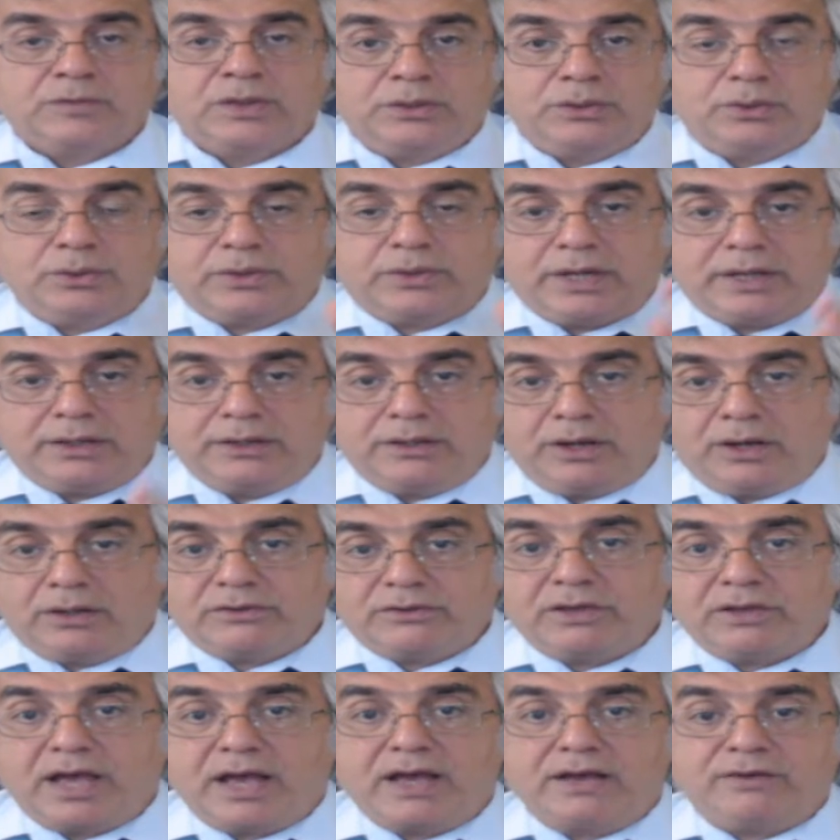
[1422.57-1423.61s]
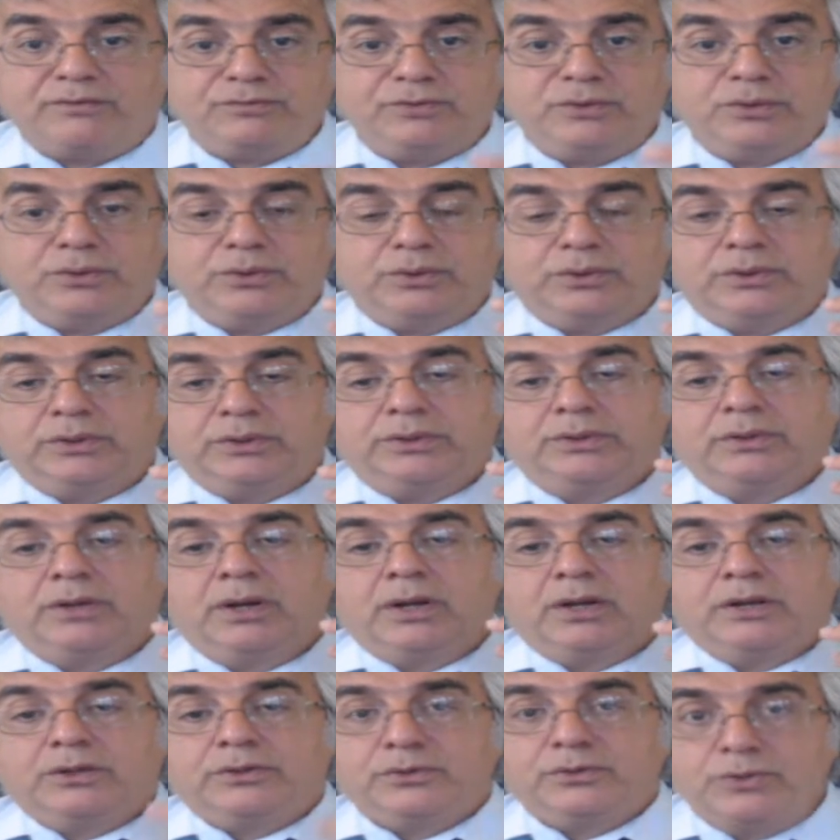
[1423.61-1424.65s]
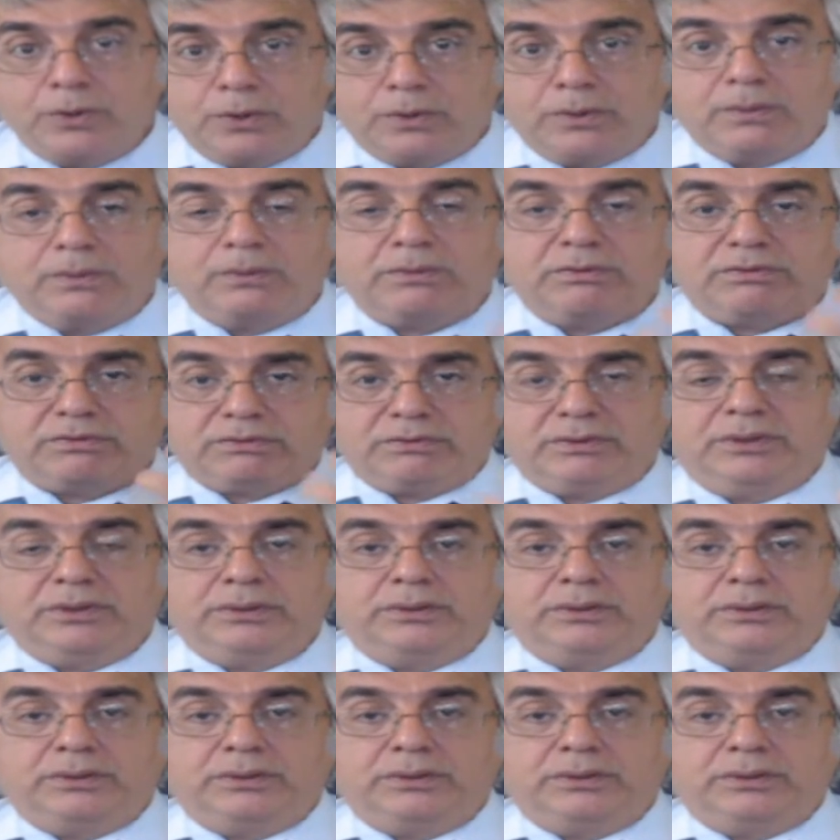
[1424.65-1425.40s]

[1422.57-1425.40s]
You cannot have your youth,